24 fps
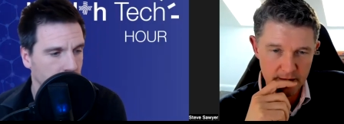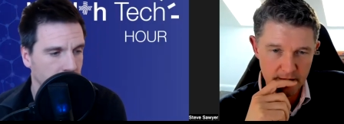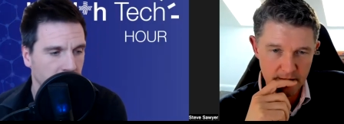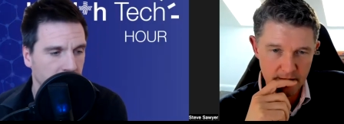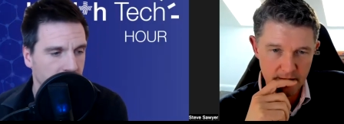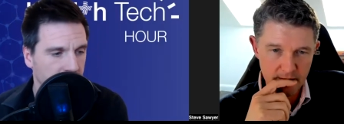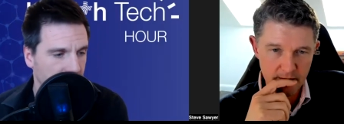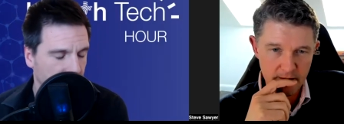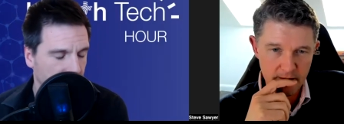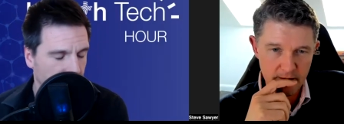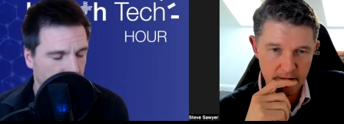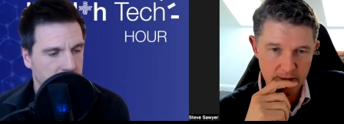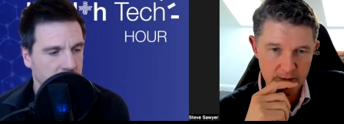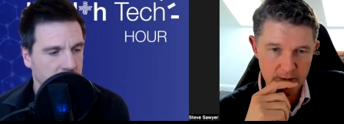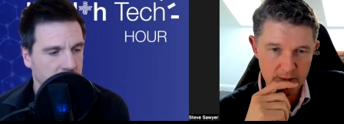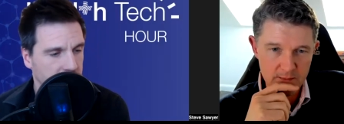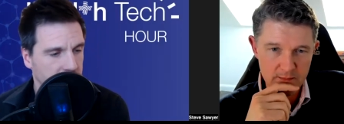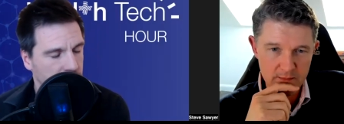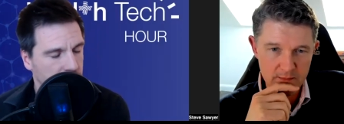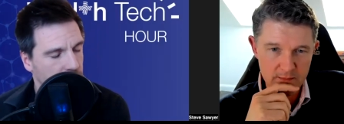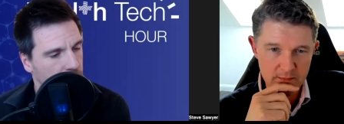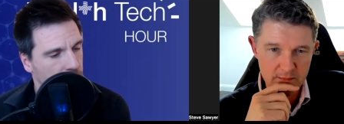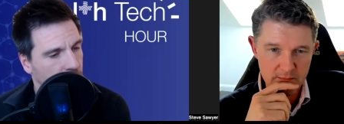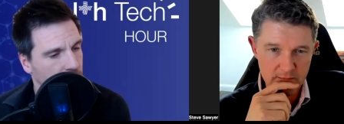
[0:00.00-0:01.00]
Speaker 1: of NHS
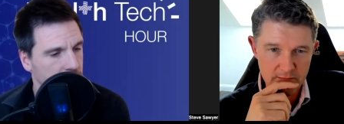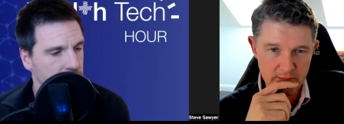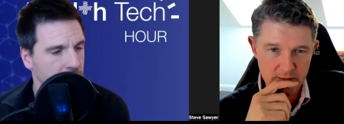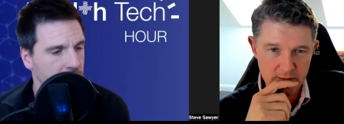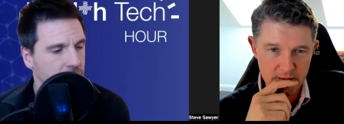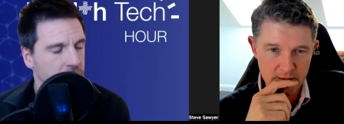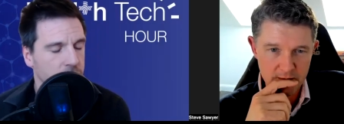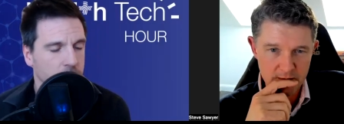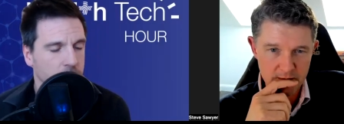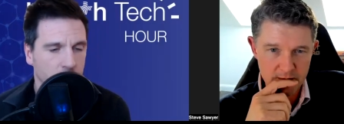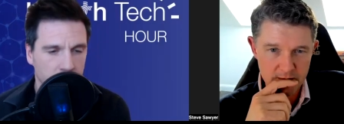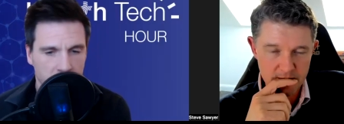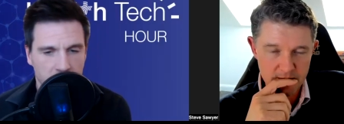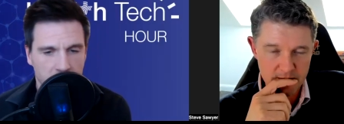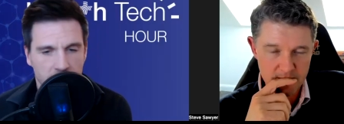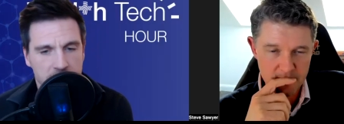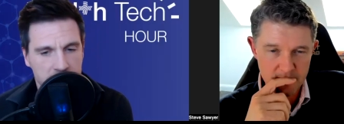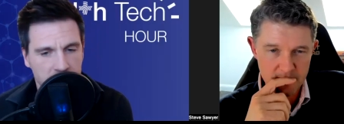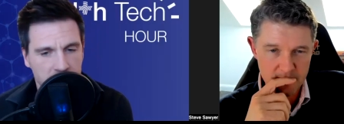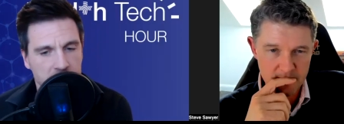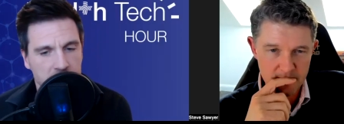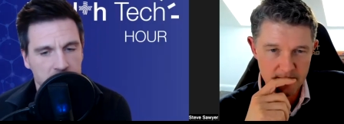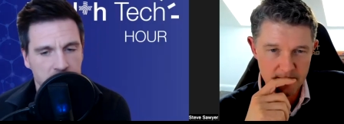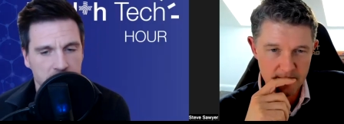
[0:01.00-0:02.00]
trusts and
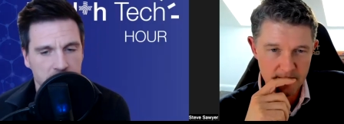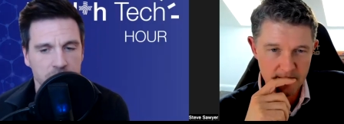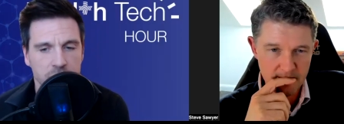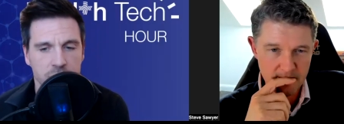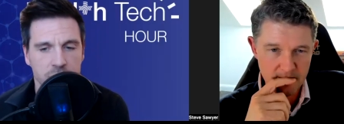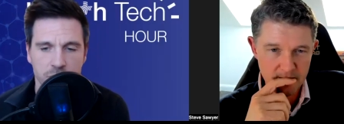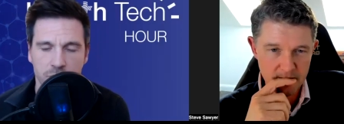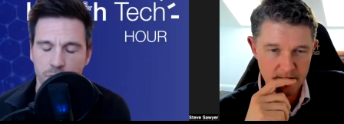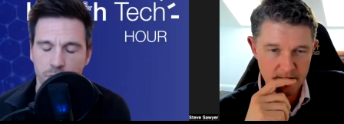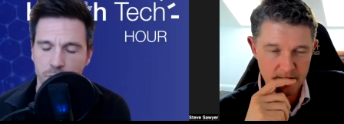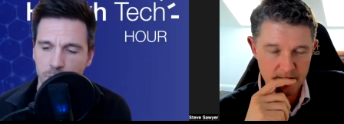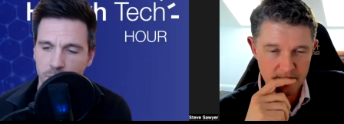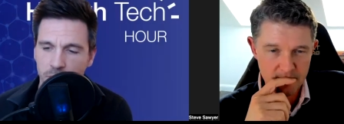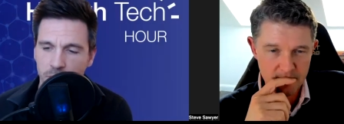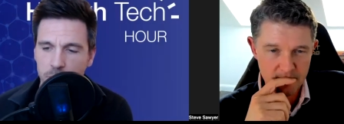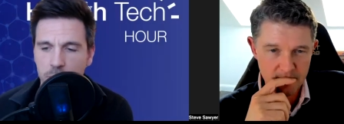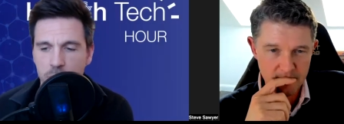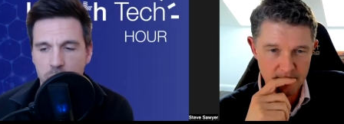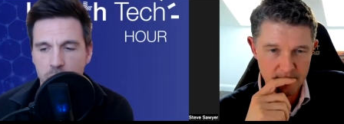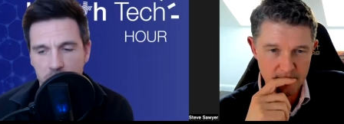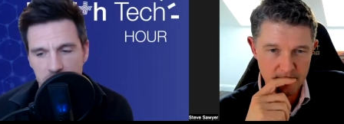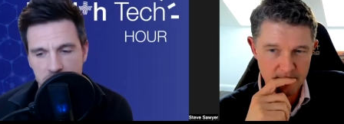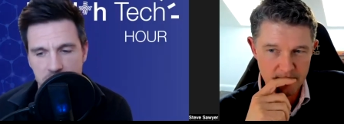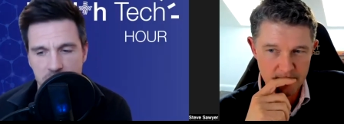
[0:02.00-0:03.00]
organizations from
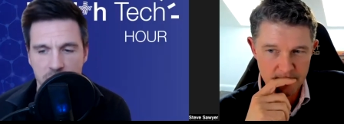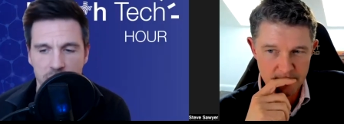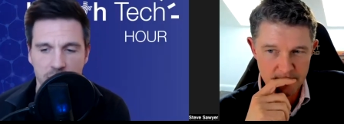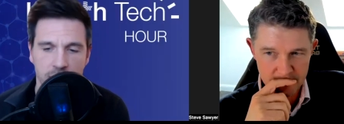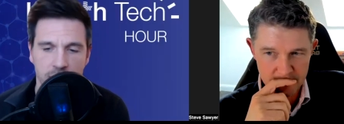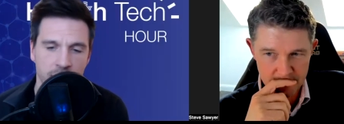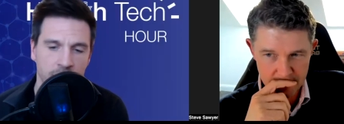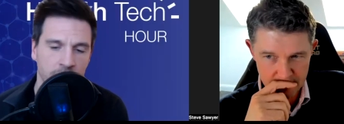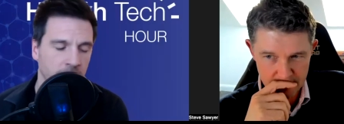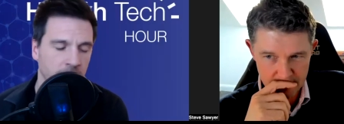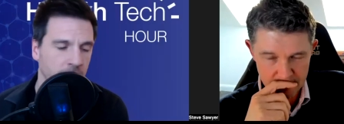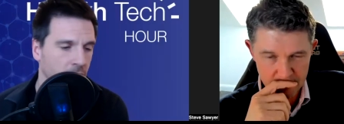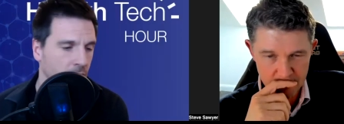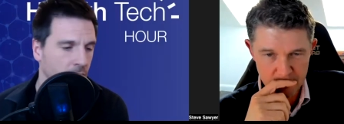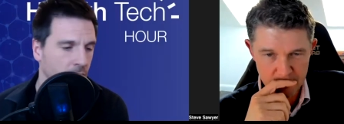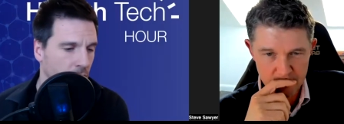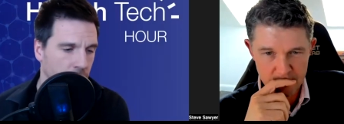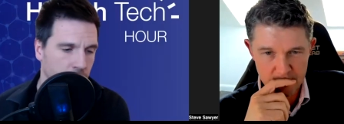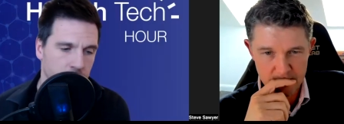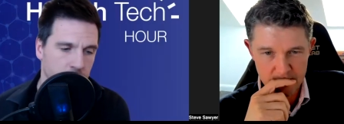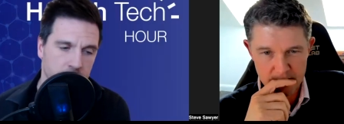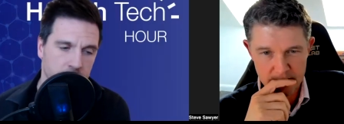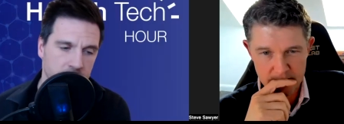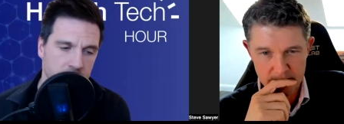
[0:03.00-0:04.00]
community
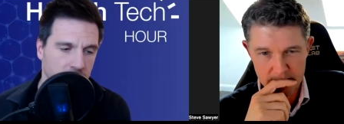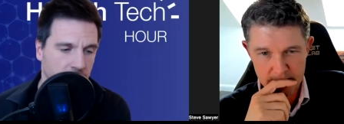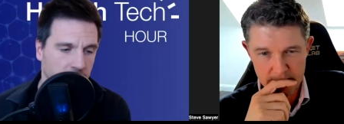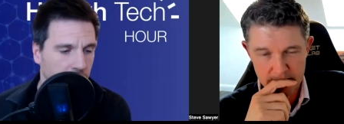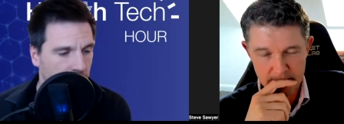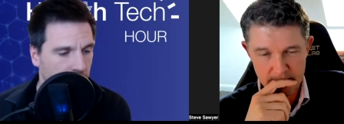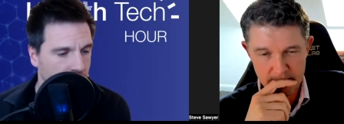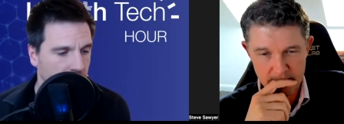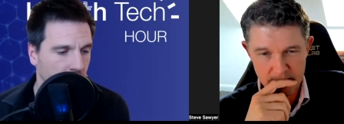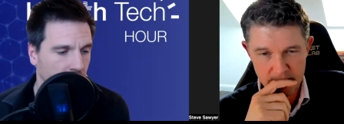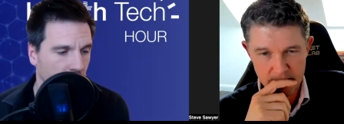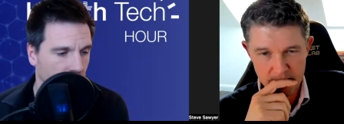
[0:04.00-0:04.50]
through to, you know,